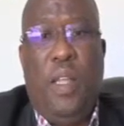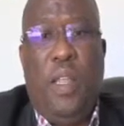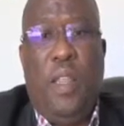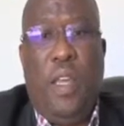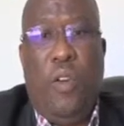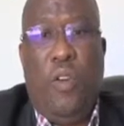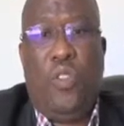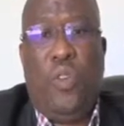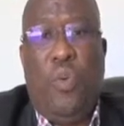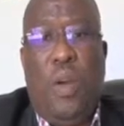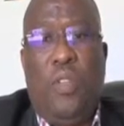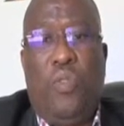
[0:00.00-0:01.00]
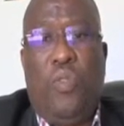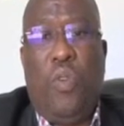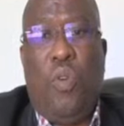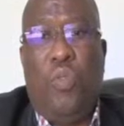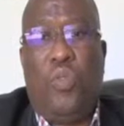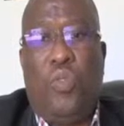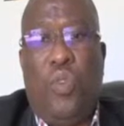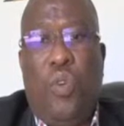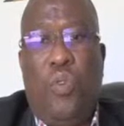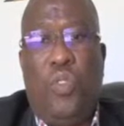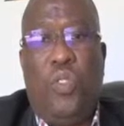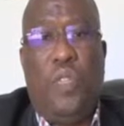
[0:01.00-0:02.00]
They also want to close
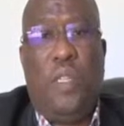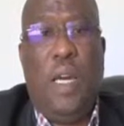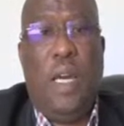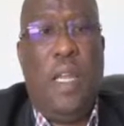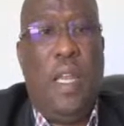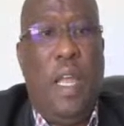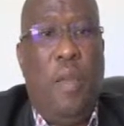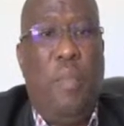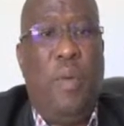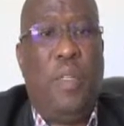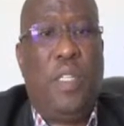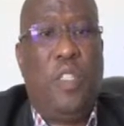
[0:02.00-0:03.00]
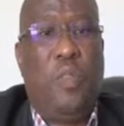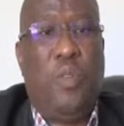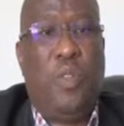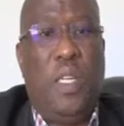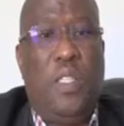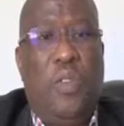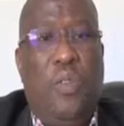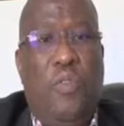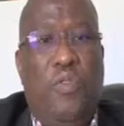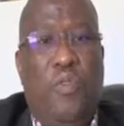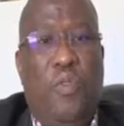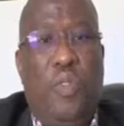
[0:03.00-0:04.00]
roads that enable transportation of
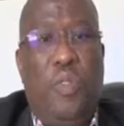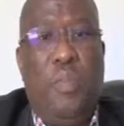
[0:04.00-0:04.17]
food,